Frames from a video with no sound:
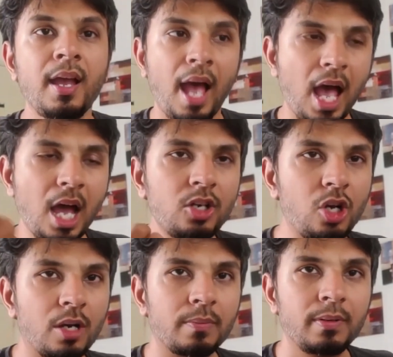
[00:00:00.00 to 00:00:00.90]
Our
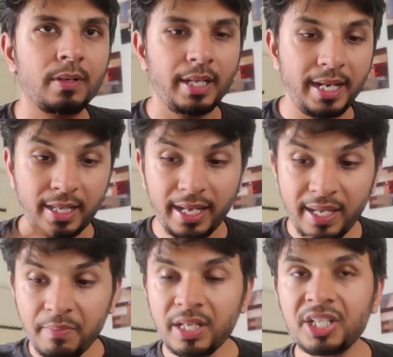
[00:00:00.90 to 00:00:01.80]
job in the
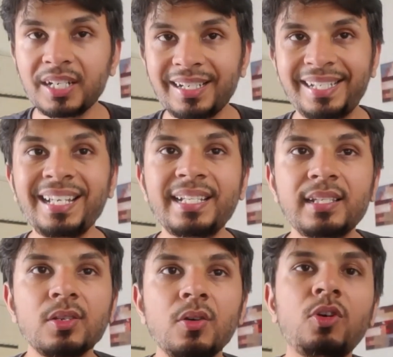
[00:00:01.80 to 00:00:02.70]
immediate sense
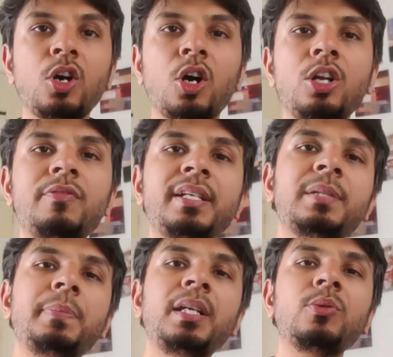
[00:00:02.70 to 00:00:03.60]
would always
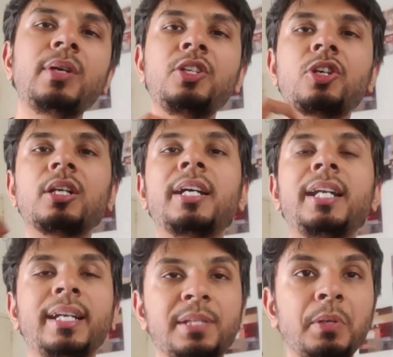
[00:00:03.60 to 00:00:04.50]
be to ensure
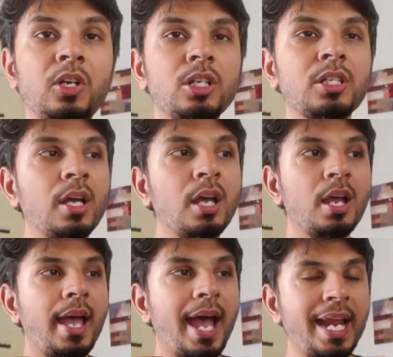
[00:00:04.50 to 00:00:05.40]
correctness, because
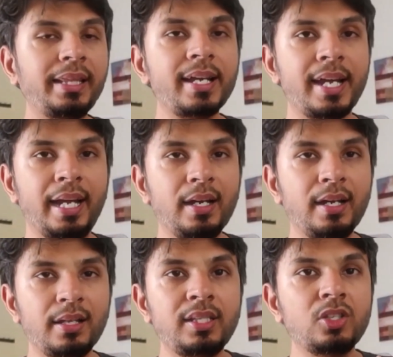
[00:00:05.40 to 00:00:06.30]
at the end,
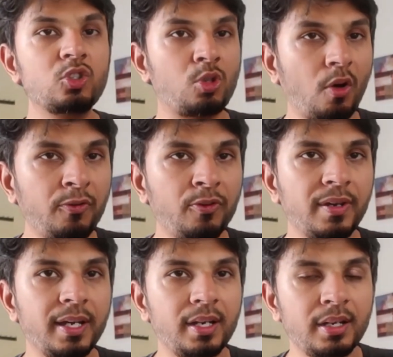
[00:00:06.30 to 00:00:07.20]
the
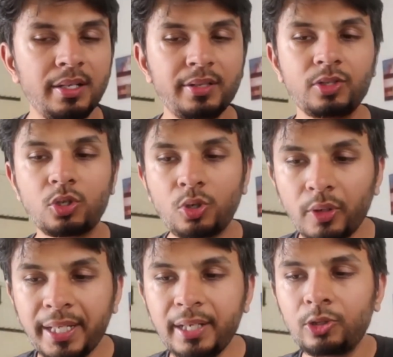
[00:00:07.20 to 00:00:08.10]
software is
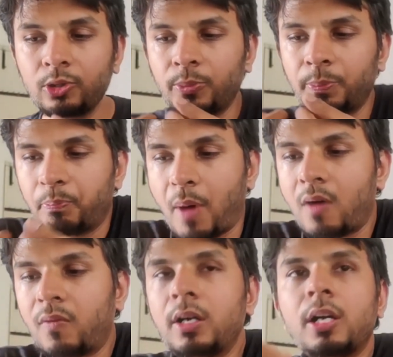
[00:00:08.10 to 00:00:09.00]
going to
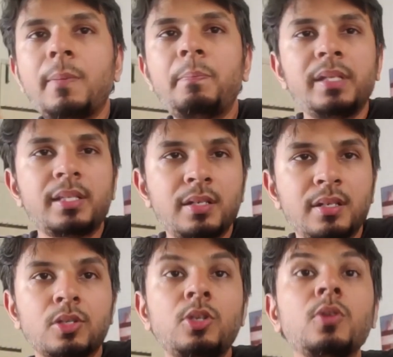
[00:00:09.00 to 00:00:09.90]
power a
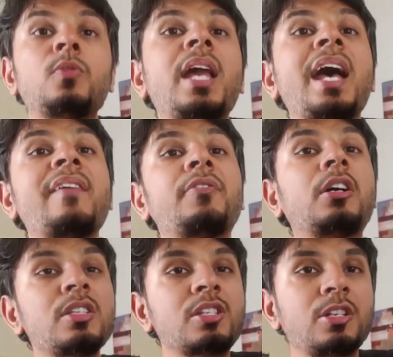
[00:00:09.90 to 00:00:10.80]
business. You would have
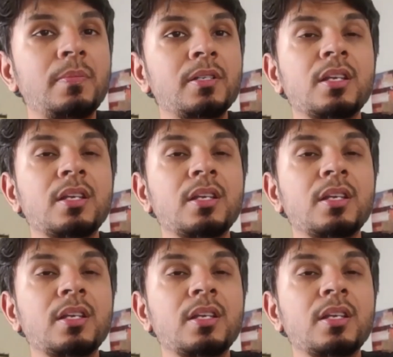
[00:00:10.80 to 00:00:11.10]
customers.